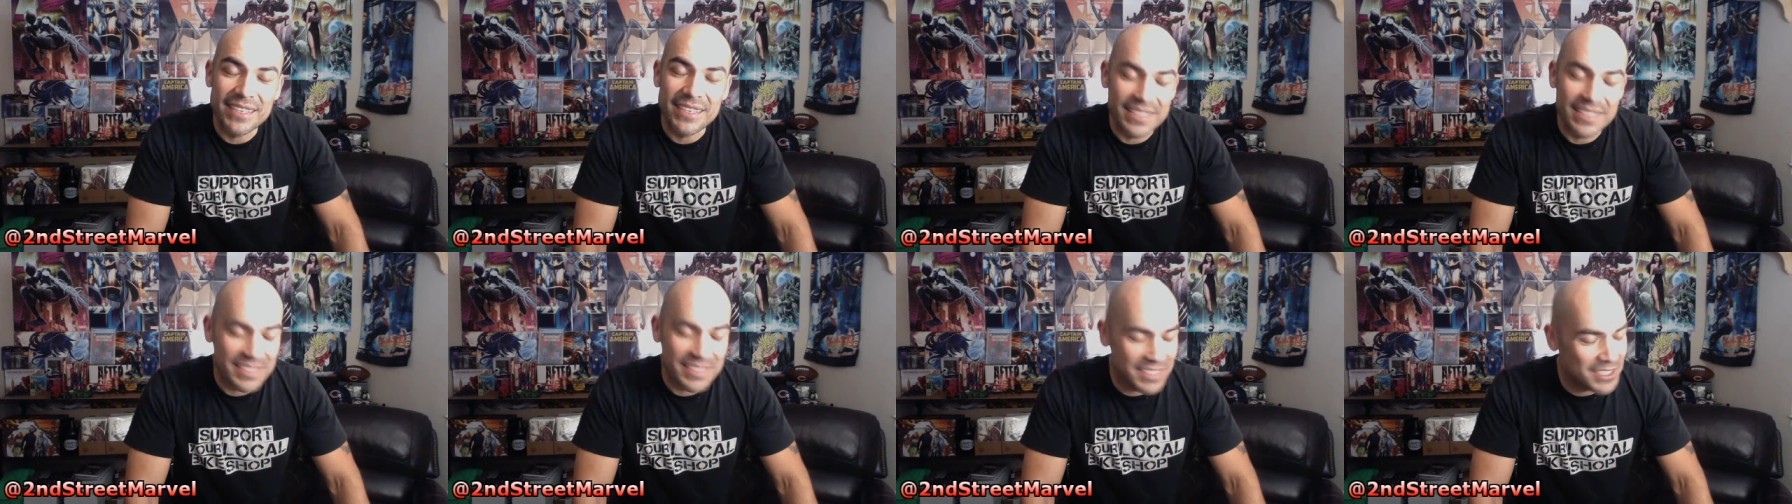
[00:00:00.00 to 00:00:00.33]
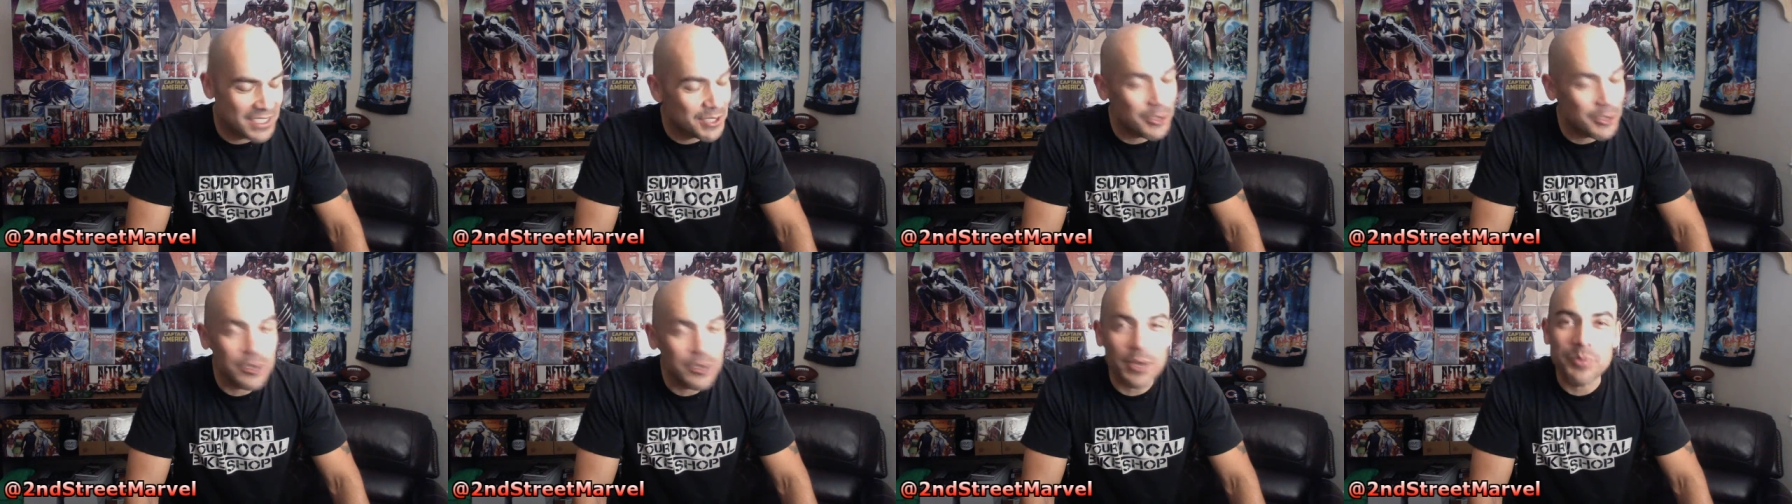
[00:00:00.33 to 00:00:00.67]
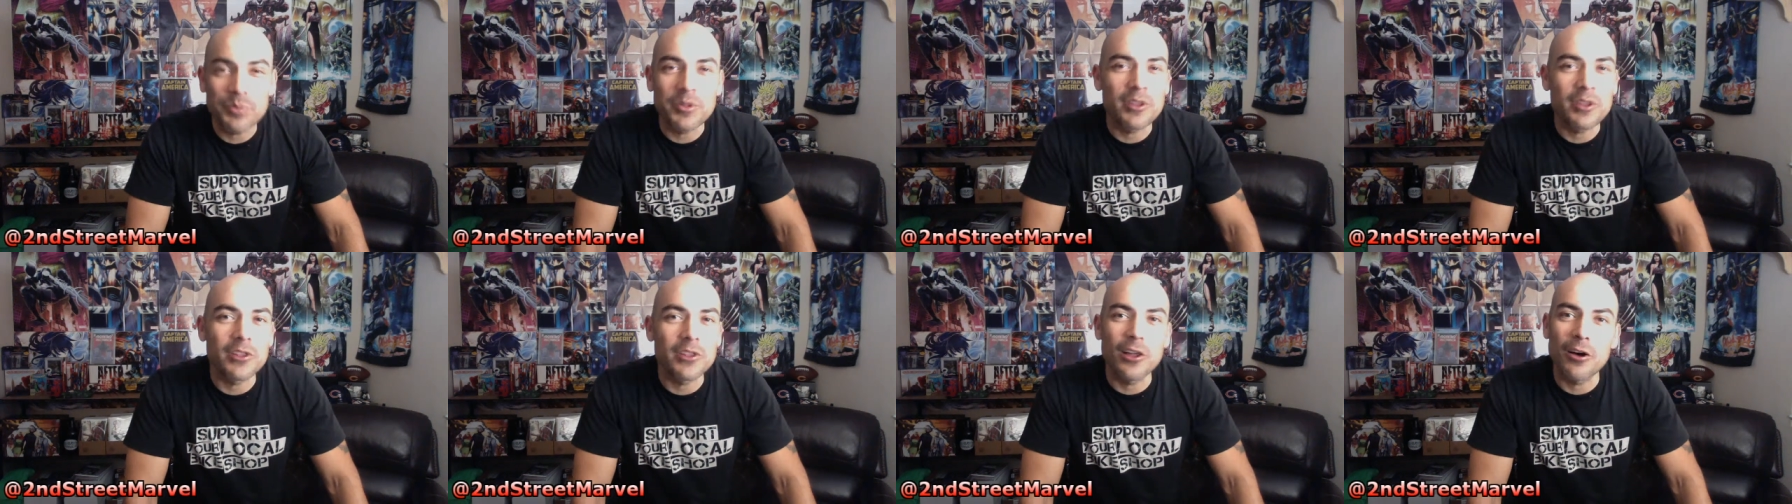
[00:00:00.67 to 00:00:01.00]
Just look up
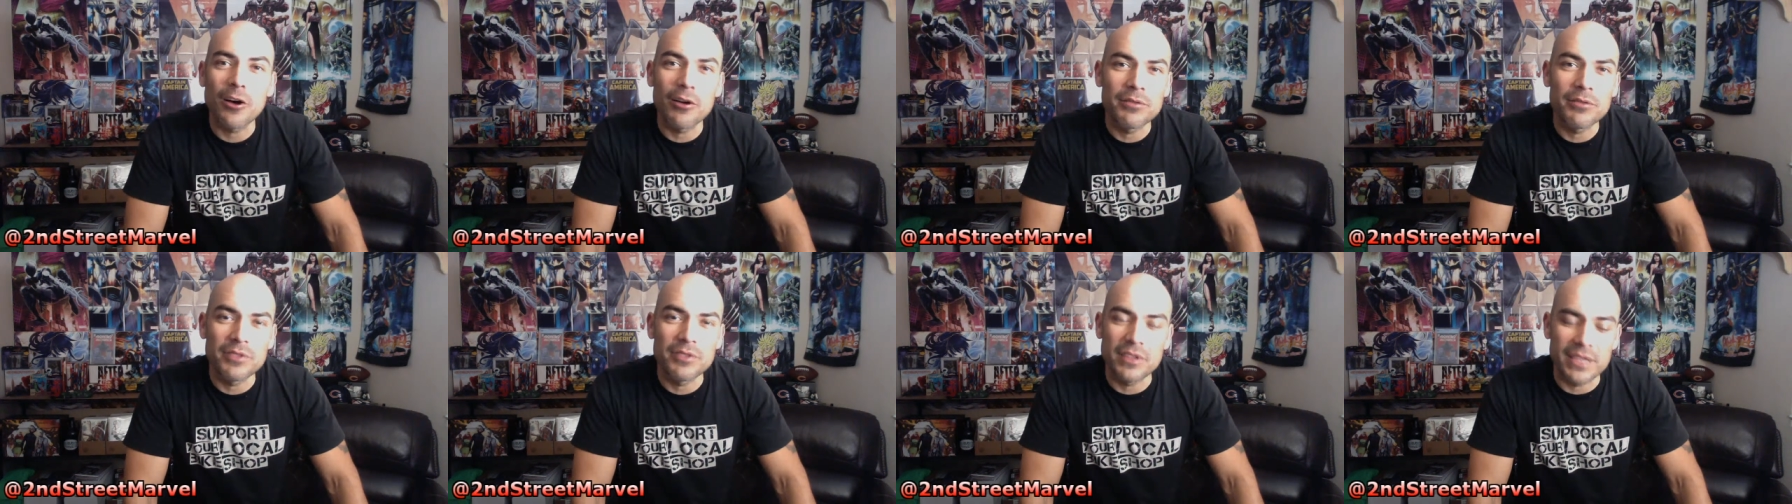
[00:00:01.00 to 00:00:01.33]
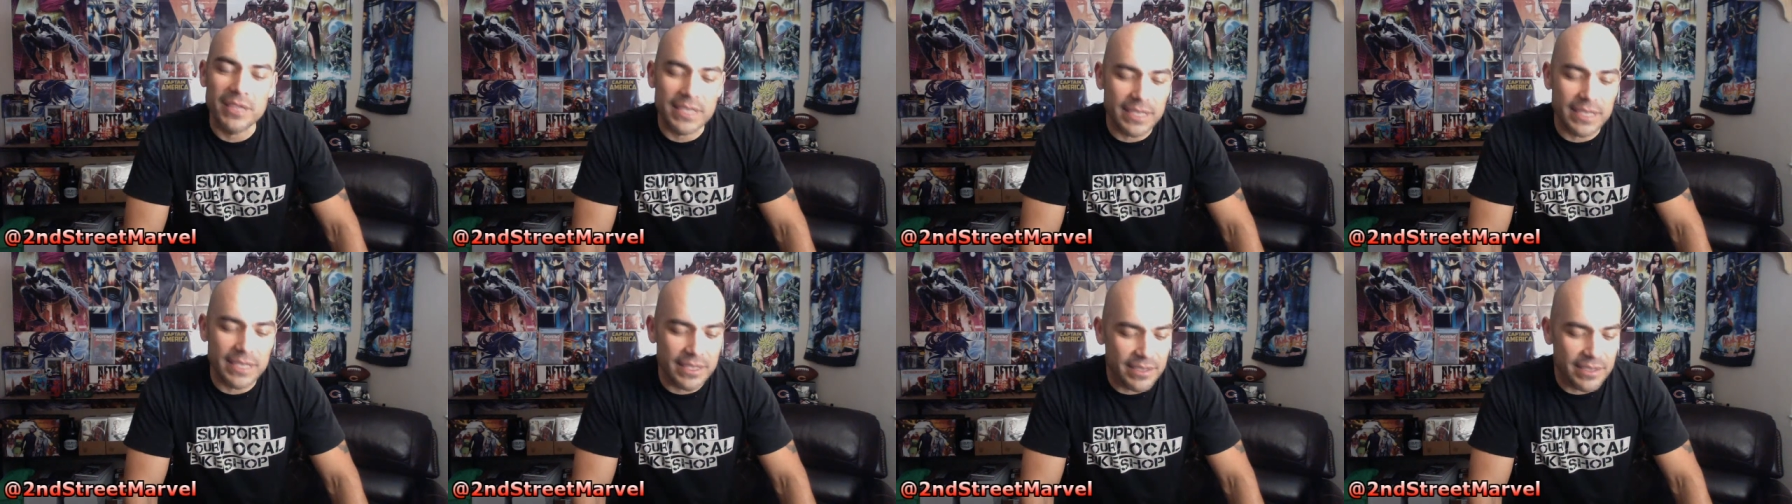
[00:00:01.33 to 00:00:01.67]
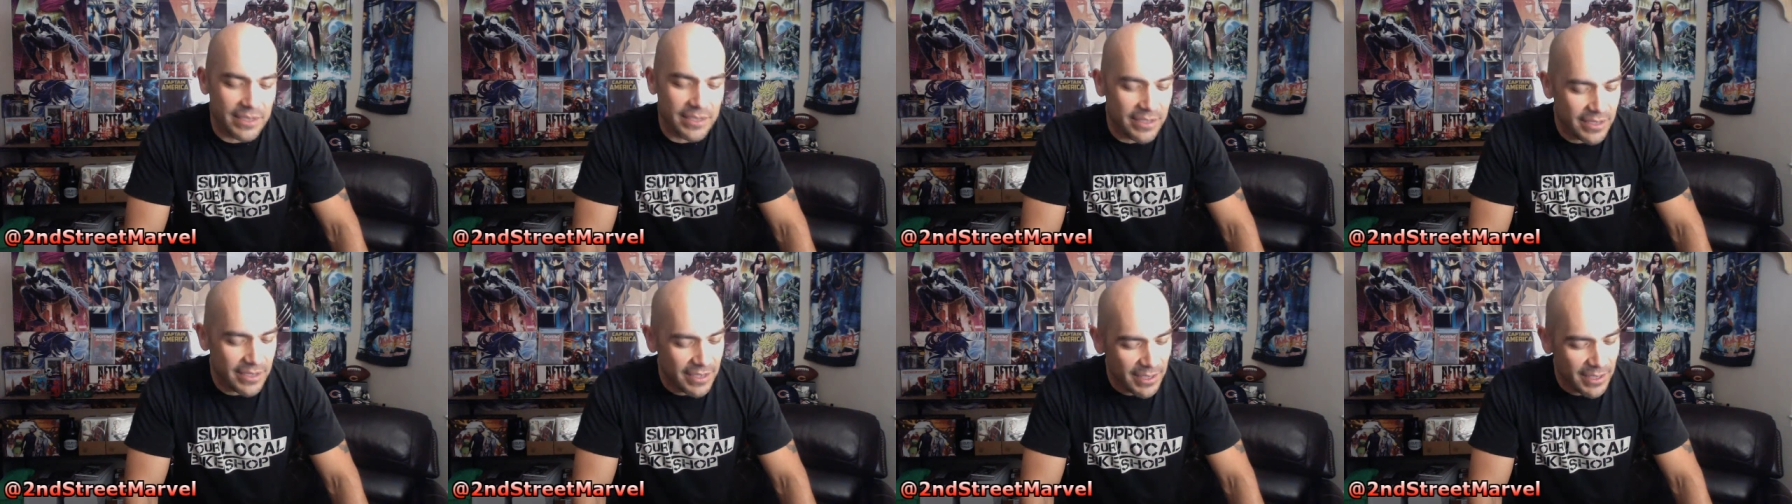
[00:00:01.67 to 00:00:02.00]
the law of the lid.
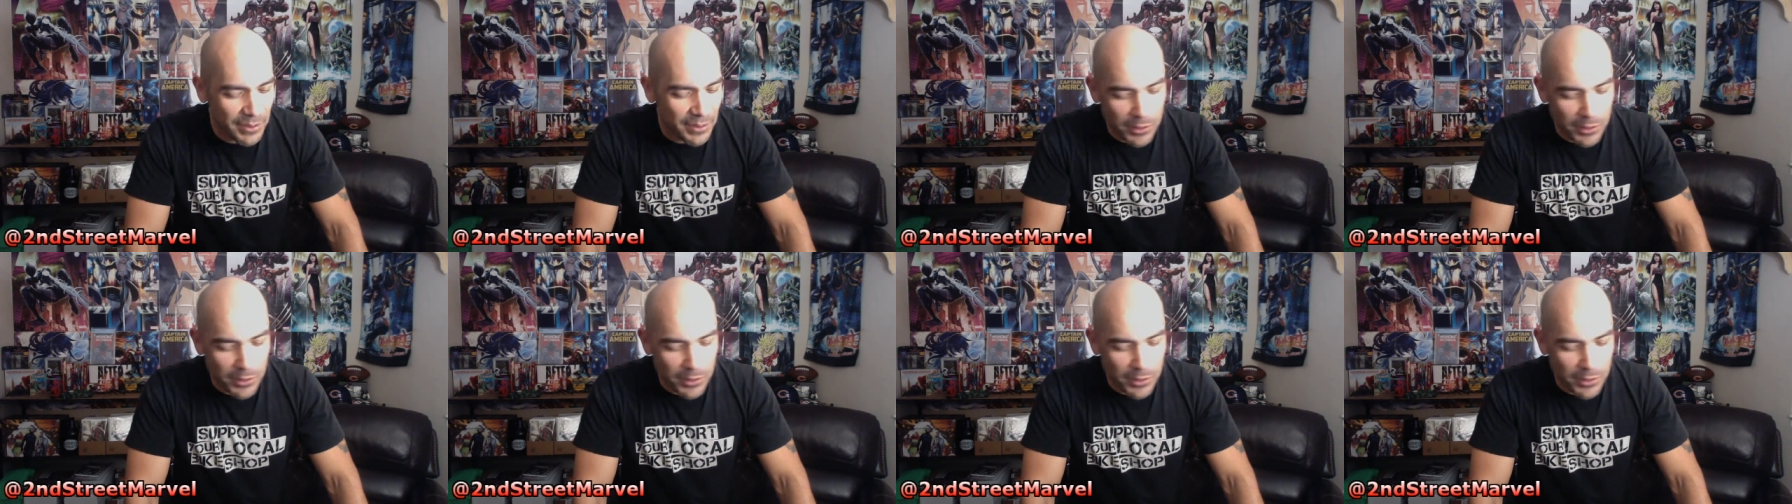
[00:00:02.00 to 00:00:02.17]
If